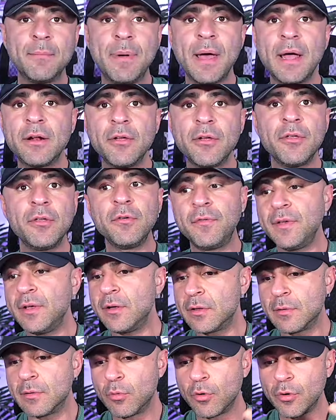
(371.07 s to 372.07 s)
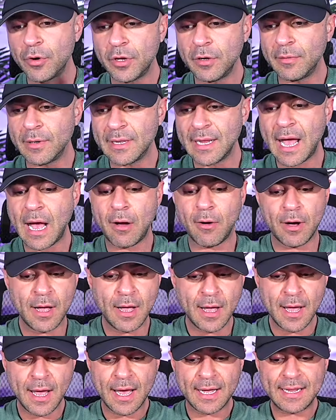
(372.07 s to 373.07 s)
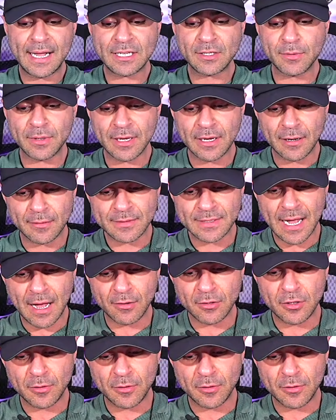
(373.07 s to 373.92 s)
the better you feel, the more you allow. And that's what it comes down